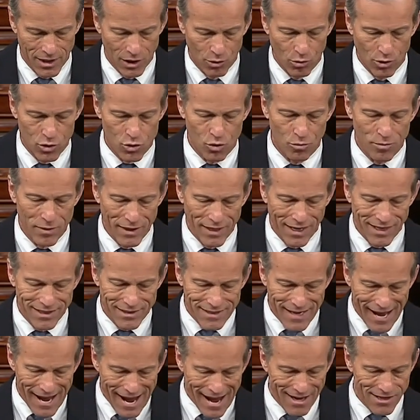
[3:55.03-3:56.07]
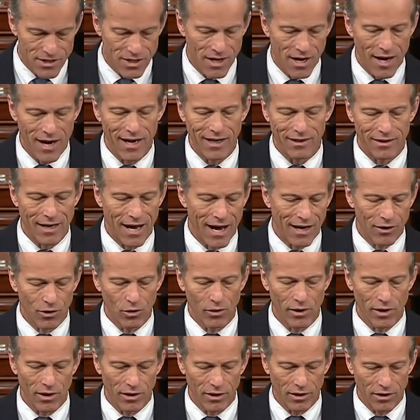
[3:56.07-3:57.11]
which would be a tax hike not
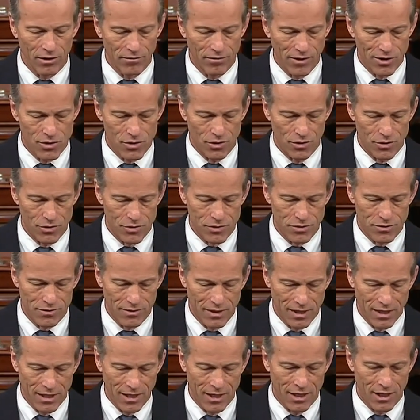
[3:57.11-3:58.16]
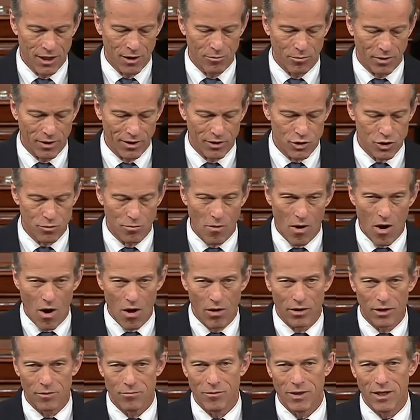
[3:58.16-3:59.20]
only on individuals, but on
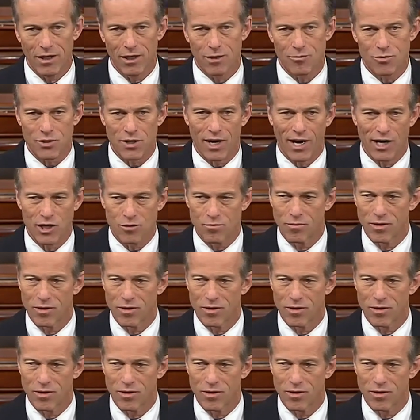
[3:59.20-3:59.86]
small and medium-sized